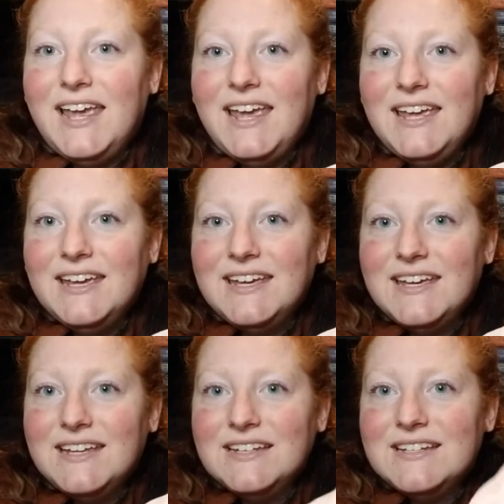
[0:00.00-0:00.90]

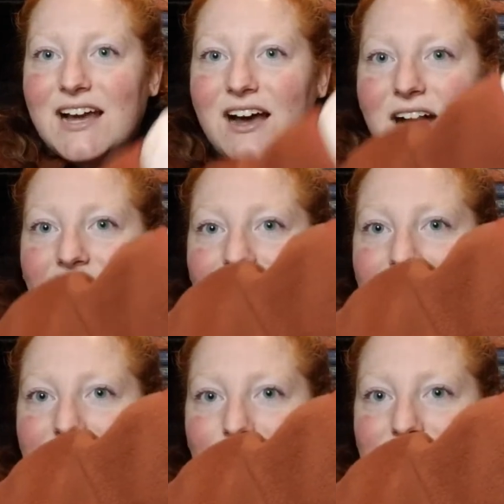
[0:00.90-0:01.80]
And I'll
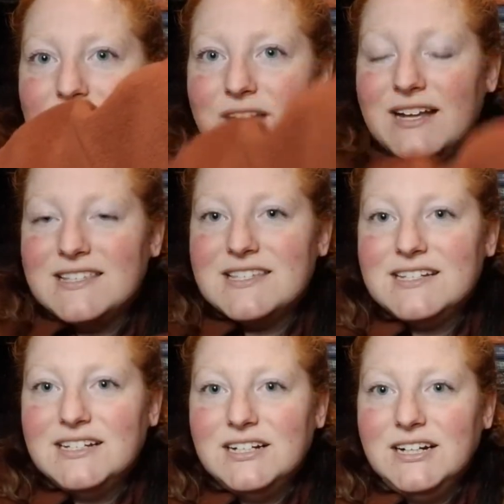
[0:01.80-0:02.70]
get rid of that
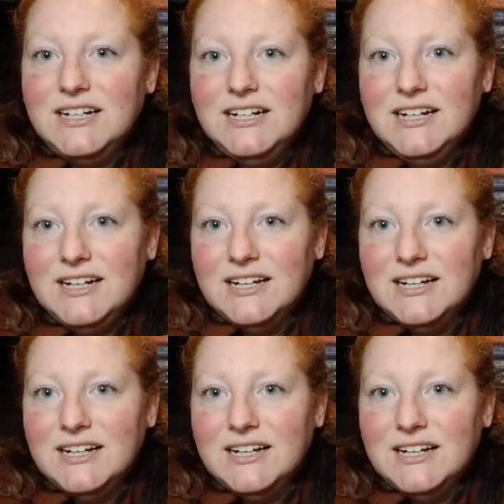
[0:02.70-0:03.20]
sticker.